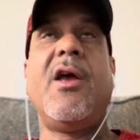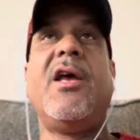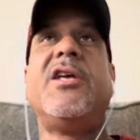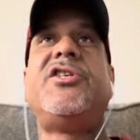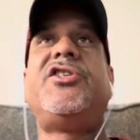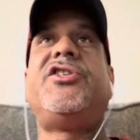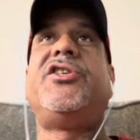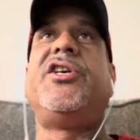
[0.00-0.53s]

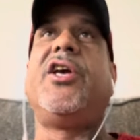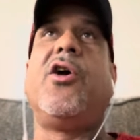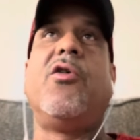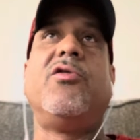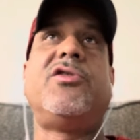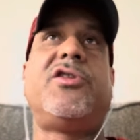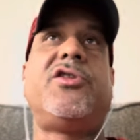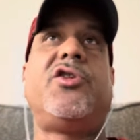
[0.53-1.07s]

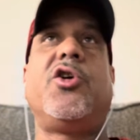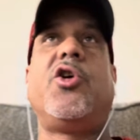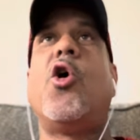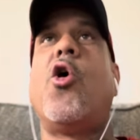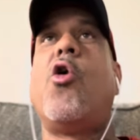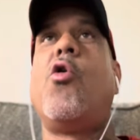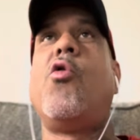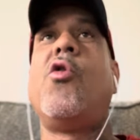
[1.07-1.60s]
Shields to
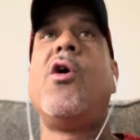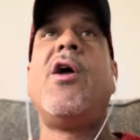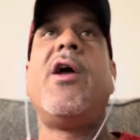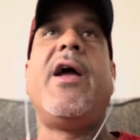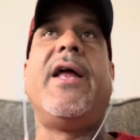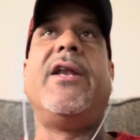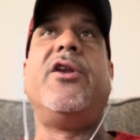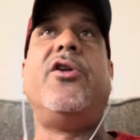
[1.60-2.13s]
go
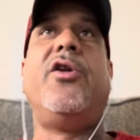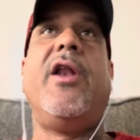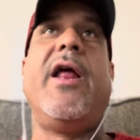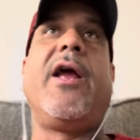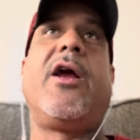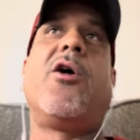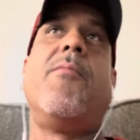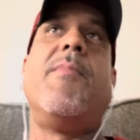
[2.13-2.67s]
and
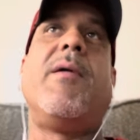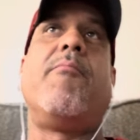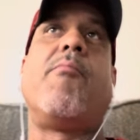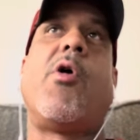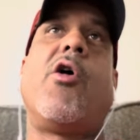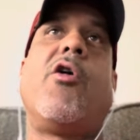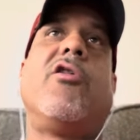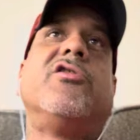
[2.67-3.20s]
commit
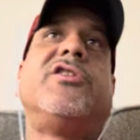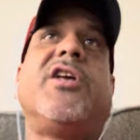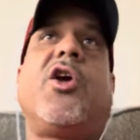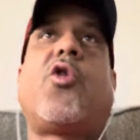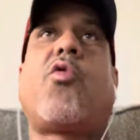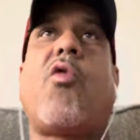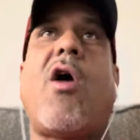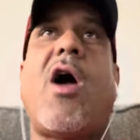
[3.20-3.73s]
murders and
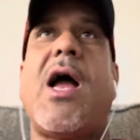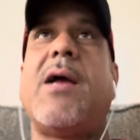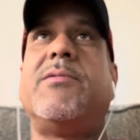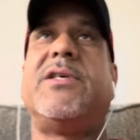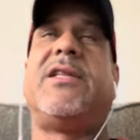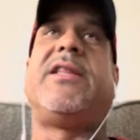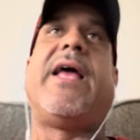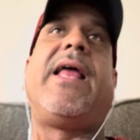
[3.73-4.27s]
crimes
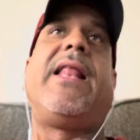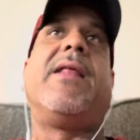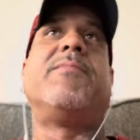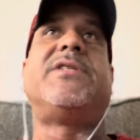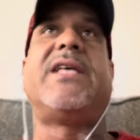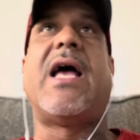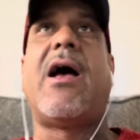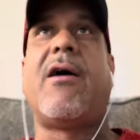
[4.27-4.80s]
that they
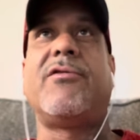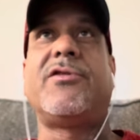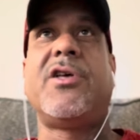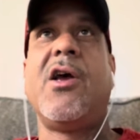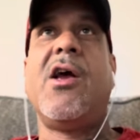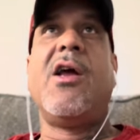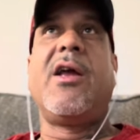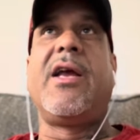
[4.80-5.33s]
themselves
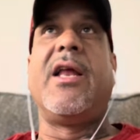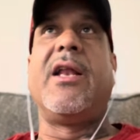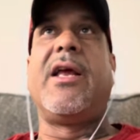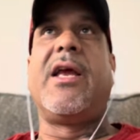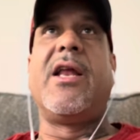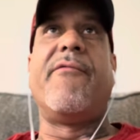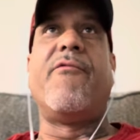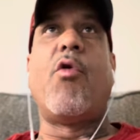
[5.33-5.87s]

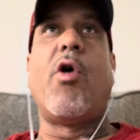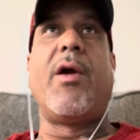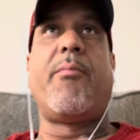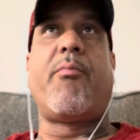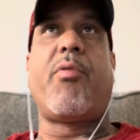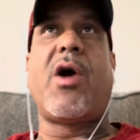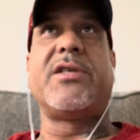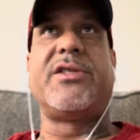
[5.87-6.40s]
can
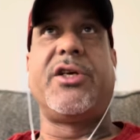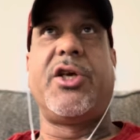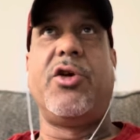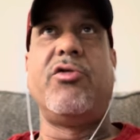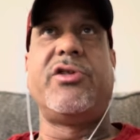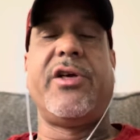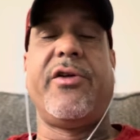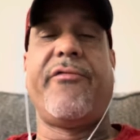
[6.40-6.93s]
avoid
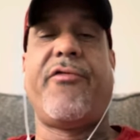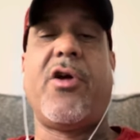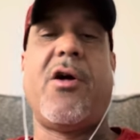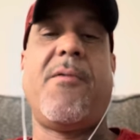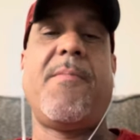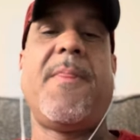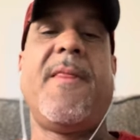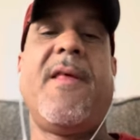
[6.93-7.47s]
prosecution
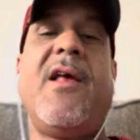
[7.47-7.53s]
from,